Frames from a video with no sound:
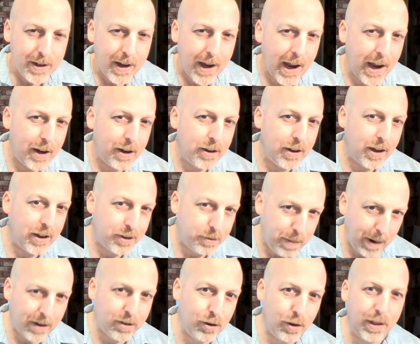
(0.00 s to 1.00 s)
And a
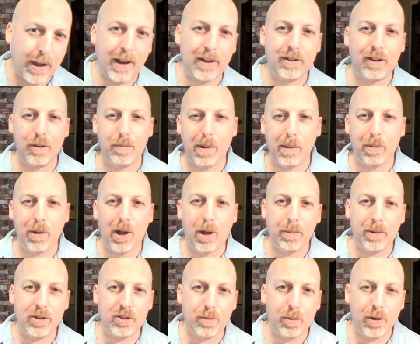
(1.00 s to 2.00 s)
special thanks to the people
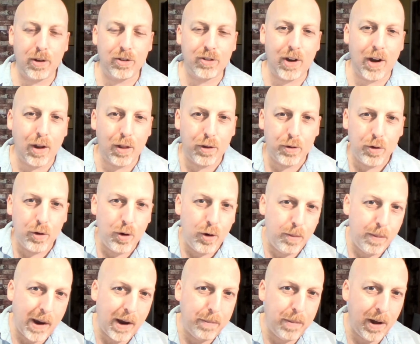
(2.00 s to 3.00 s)
helping support the channel through
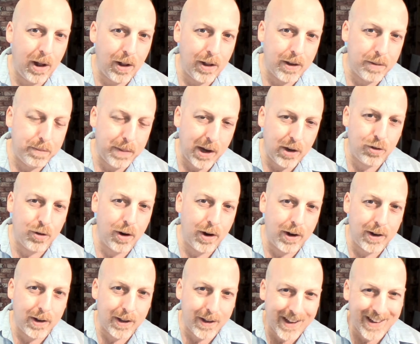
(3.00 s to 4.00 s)
PayPal,
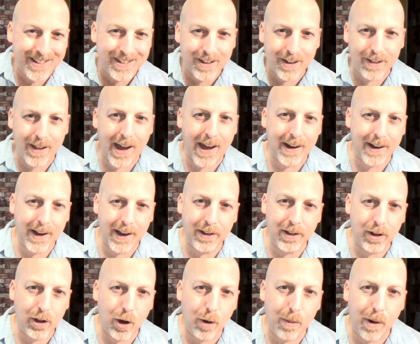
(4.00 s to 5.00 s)
Patreon, links to that in the
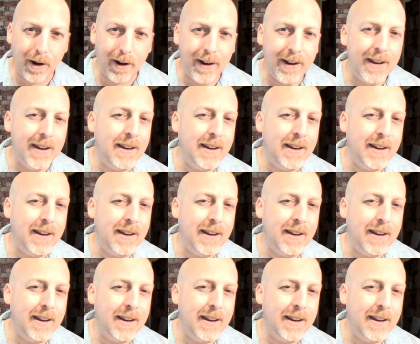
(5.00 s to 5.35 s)
low bar.